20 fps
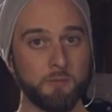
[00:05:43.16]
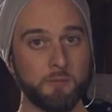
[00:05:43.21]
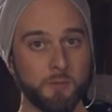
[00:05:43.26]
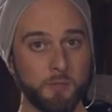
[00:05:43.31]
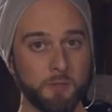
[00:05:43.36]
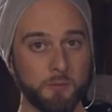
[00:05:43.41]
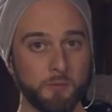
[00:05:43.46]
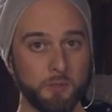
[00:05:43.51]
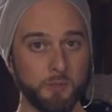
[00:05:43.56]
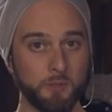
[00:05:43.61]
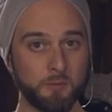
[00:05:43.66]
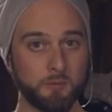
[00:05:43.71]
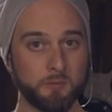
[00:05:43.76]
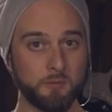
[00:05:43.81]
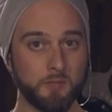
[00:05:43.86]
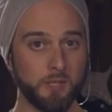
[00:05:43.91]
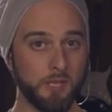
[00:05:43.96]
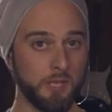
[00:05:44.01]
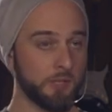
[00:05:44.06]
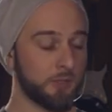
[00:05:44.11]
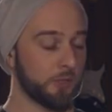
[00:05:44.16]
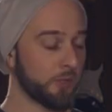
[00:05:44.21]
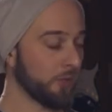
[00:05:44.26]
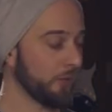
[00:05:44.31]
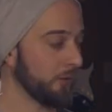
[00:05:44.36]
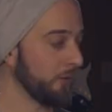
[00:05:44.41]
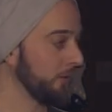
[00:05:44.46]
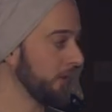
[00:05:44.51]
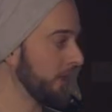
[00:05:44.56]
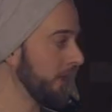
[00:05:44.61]
in front of you and
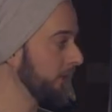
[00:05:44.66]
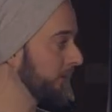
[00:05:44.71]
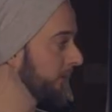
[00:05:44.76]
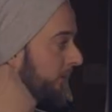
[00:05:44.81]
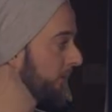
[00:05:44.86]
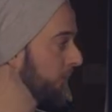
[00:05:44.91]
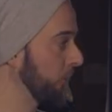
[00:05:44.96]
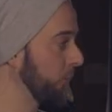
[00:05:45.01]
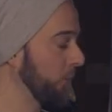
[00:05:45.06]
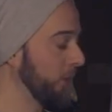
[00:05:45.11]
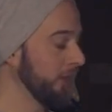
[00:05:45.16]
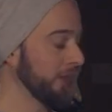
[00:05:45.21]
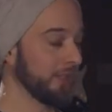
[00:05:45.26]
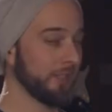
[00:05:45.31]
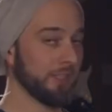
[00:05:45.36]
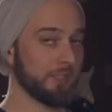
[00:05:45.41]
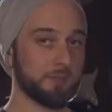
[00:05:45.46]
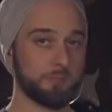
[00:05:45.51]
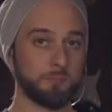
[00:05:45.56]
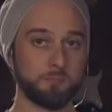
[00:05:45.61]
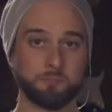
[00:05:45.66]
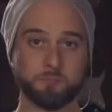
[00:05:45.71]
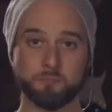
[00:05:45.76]
turn around with it.